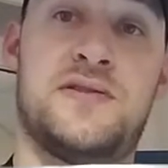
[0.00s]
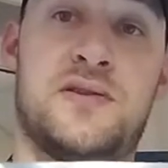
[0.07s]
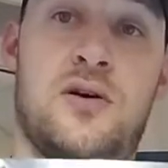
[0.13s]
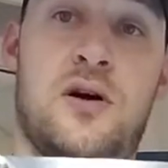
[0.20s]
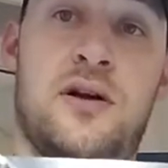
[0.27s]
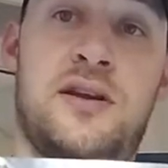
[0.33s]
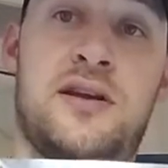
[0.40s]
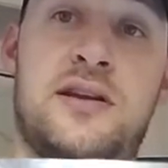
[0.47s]
So
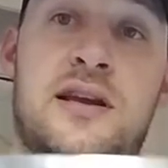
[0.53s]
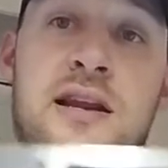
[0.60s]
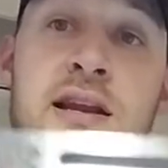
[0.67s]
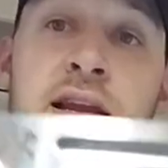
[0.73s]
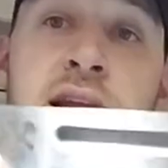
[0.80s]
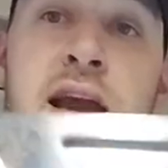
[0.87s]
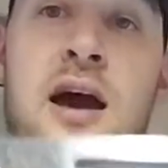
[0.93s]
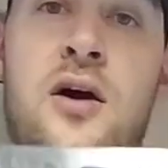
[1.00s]
I didn't get
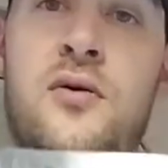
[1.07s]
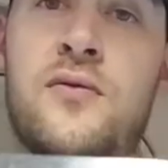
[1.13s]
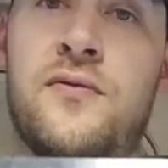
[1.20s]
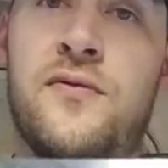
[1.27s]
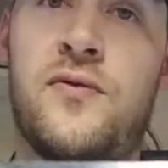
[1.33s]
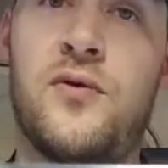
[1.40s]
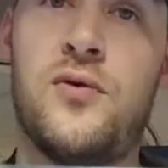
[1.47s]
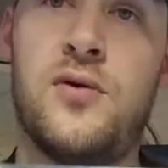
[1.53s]
any out
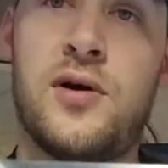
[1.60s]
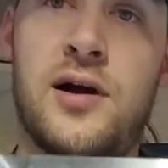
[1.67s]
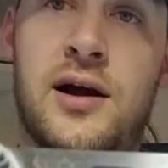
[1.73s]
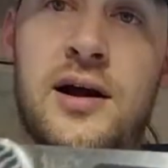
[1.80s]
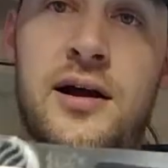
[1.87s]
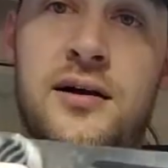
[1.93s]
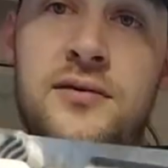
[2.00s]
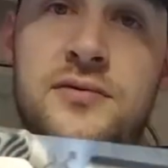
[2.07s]
for
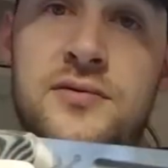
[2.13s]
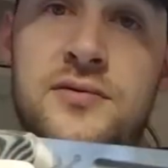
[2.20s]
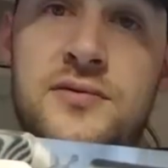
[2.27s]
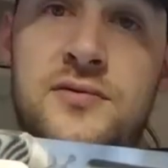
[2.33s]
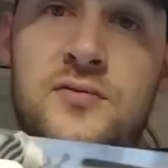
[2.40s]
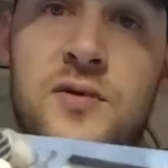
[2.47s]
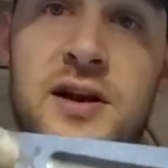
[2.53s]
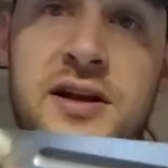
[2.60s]
uh,
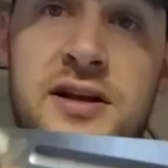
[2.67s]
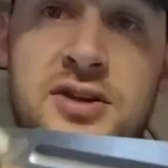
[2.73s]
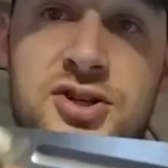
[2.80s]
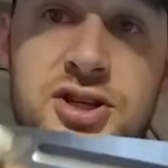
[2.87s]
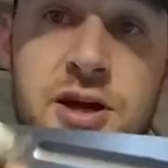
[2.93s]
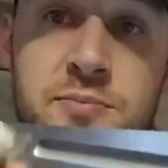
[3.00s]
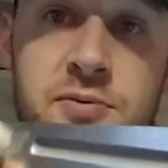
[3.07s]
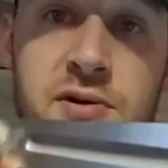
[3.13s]
ready to
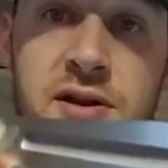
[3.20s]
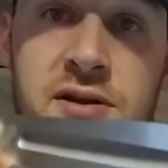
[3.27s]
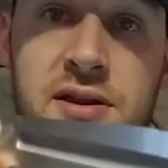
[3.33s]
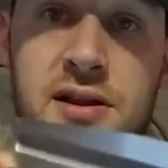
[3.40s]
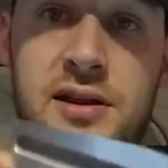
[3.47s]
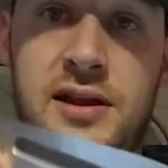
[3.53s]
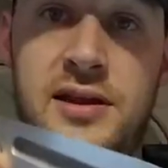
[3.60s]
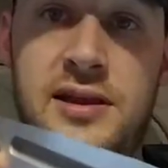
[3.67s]
ship or
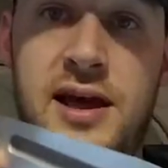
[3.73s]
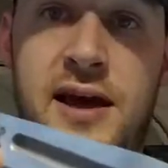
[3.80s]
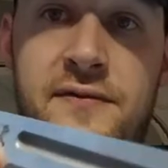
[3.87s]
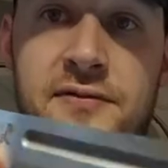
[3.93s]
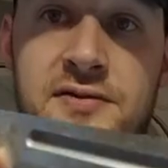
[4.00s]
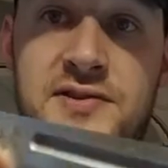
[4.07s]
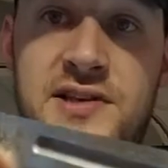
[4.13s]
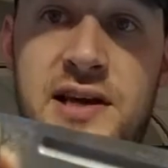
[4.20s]
anything like that
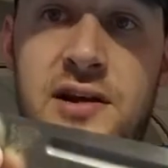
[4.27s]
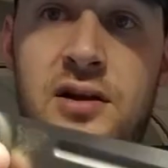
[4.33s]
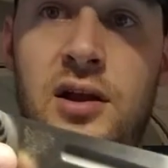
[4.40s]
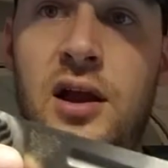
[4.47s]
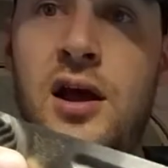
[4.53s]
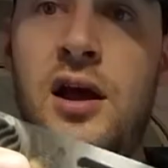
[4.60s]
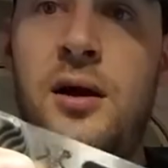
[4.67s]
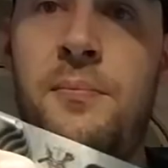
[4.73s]
for sale,
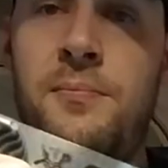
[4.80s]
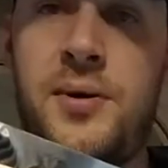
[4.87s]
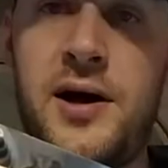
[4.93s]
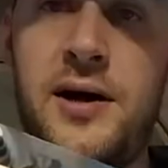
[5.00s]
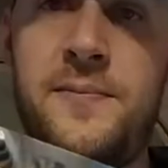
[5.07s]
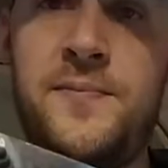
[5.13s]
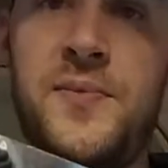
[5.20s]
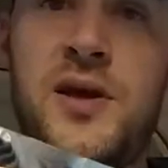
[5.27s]

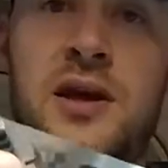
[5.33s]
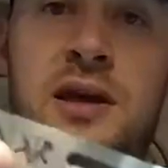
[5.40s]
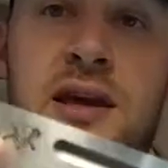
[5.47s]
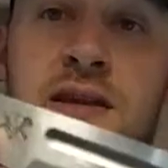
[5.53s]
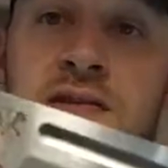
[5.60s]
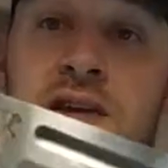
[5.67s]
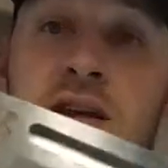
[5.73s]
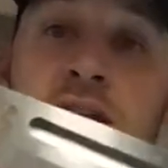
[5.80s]
but
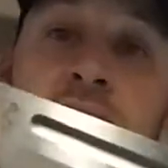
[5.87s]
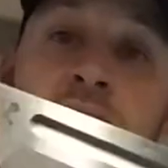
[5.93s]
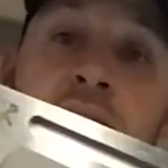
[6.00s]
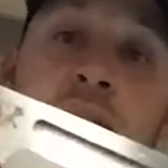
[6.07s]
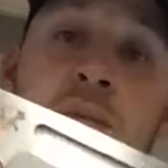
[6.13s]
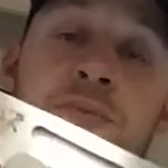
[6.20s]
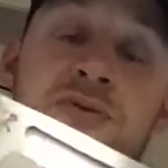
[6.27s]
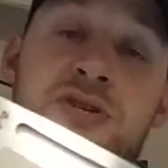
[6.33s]
he's gonna get a
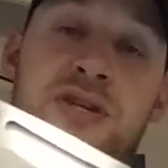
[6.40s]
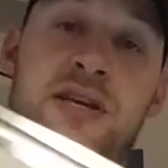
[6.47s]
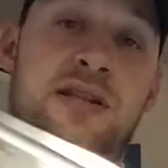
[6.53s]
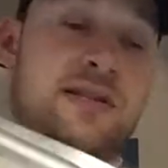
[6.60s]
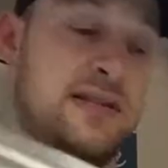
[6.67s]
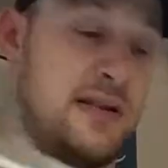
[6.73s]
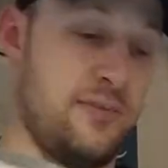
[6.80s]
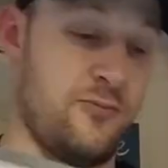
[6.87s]
couple
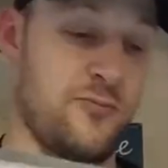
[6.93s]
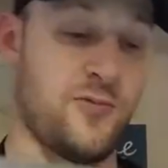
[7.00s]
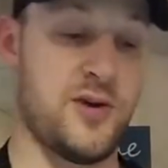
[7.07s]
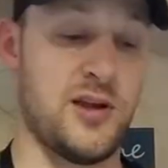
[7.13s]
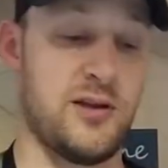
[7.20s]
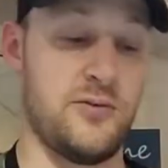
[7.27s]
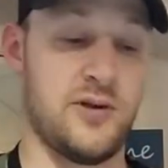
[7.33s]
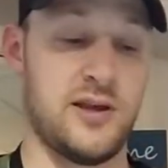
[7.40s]
sheets and I'm
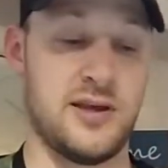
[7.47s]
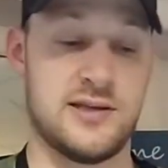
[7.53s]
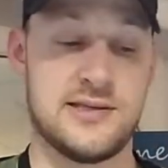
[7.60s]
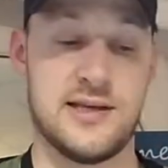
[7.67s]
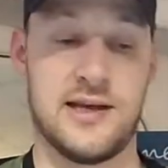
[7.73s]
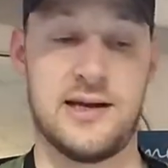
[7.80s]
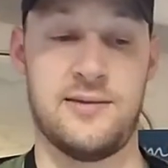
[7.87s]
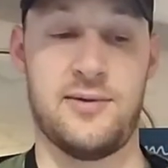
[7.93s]
really, really
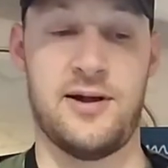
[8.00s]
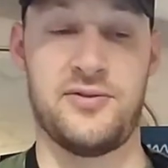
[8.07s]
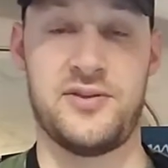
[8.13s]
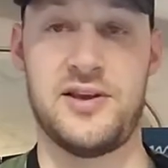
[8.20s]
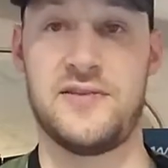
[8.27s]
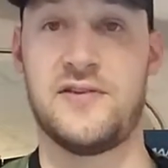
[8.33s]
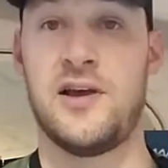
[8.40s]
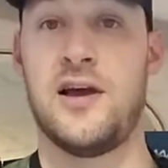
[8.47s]
excited about
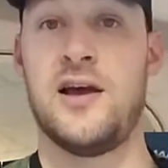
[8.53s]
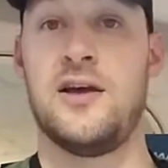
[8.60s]
these.